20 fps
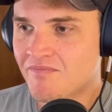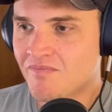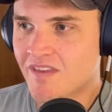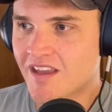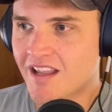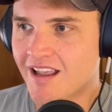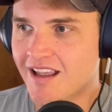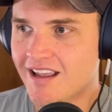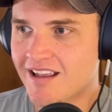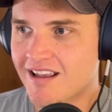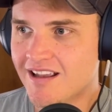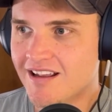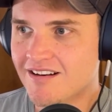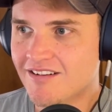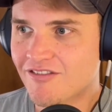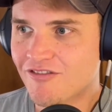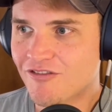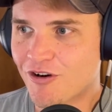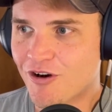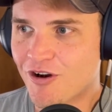
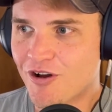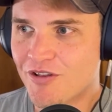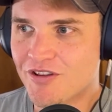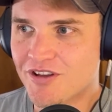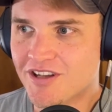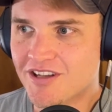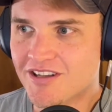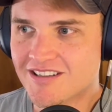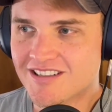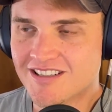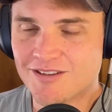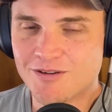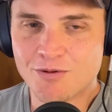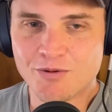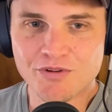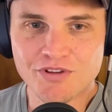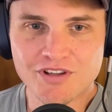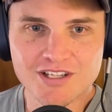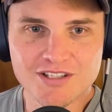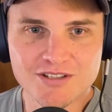And for all the
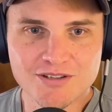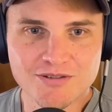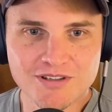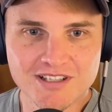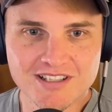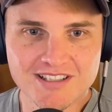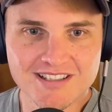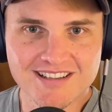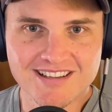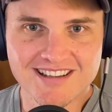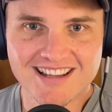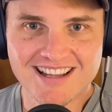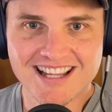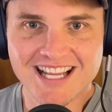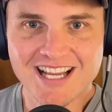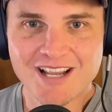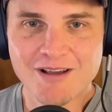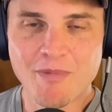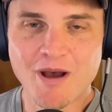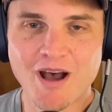cool things you can
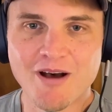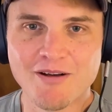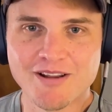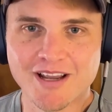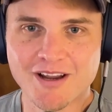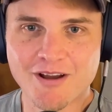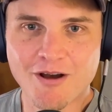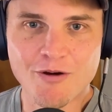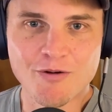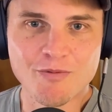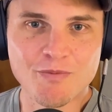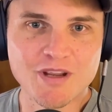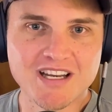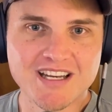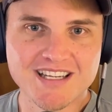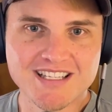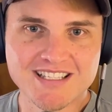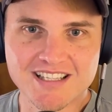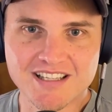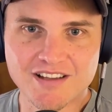think about, like, oh, it'd be
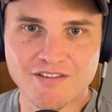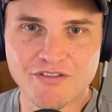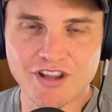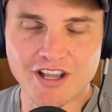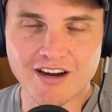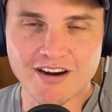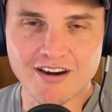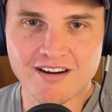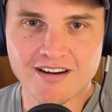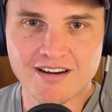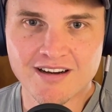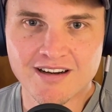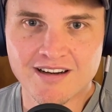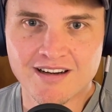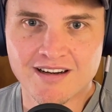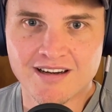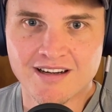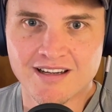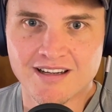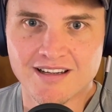neat to live there,
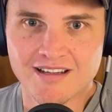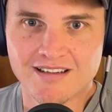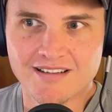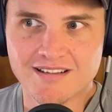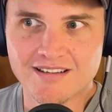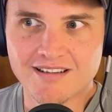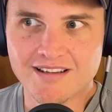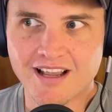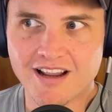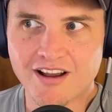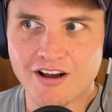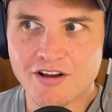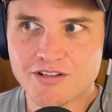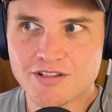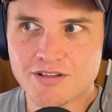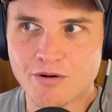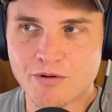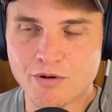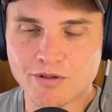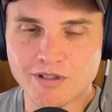they
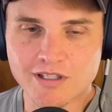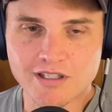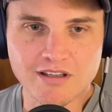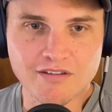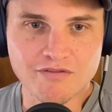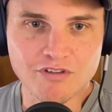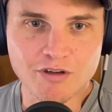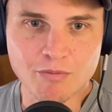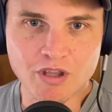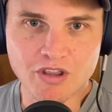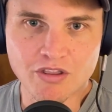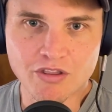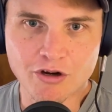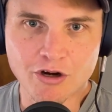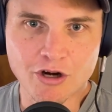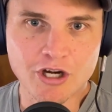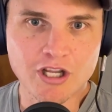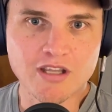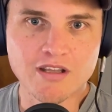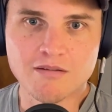also only lived to be
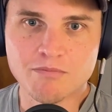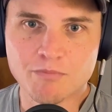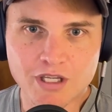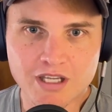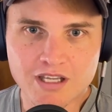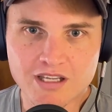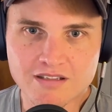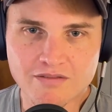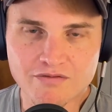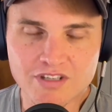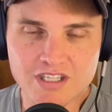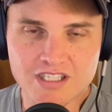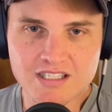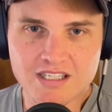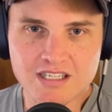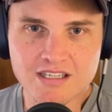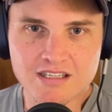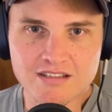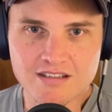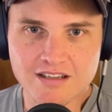30 because of
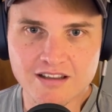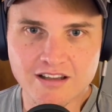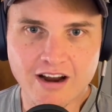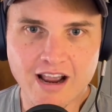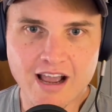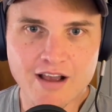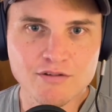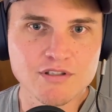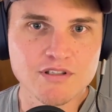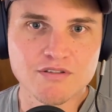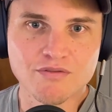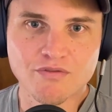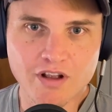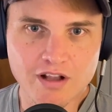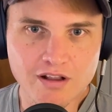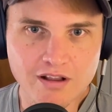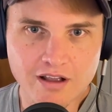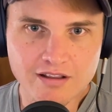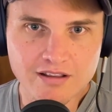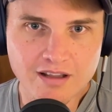disease, and their houses
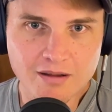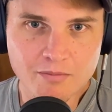fell on them